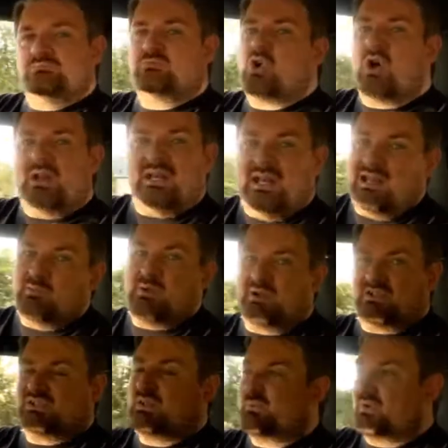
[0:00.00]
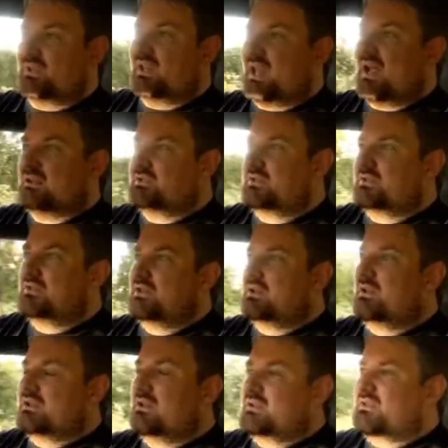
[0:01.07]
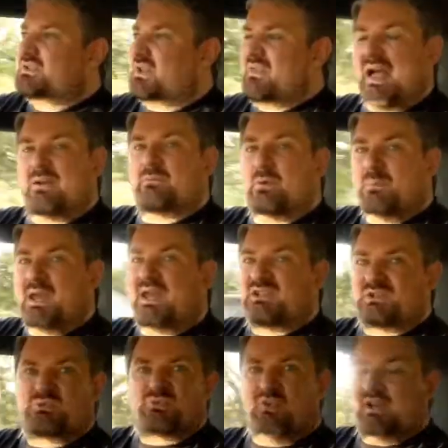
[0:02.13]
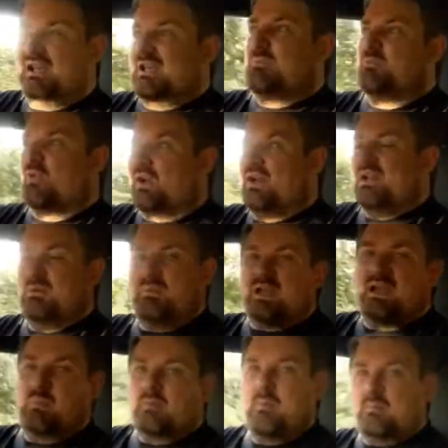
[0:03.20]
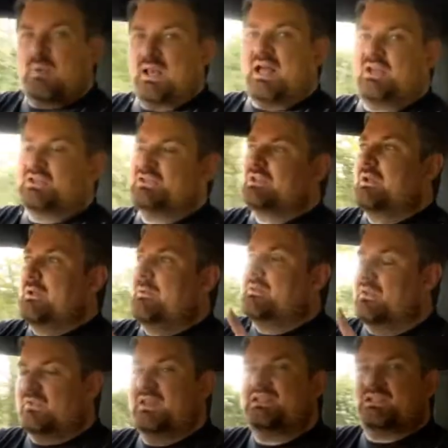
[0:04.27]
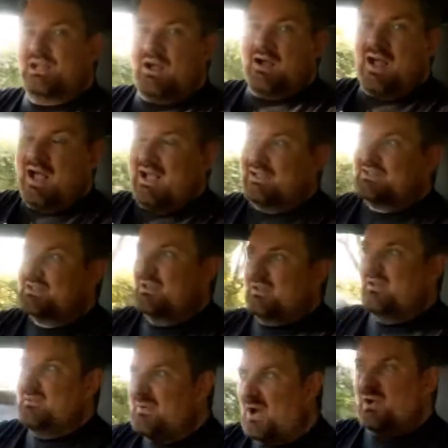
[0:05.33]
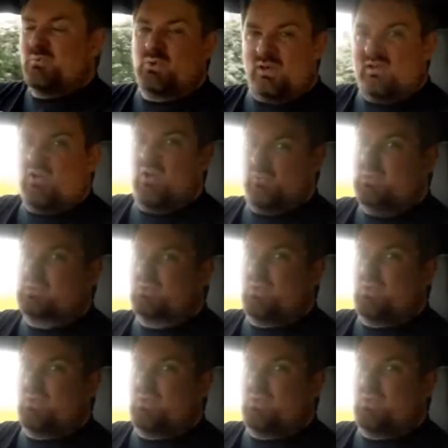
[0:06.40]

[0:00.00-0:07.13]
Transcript: right in amongst everything else. So that for me is a really, really big plus that this car has over a lot of its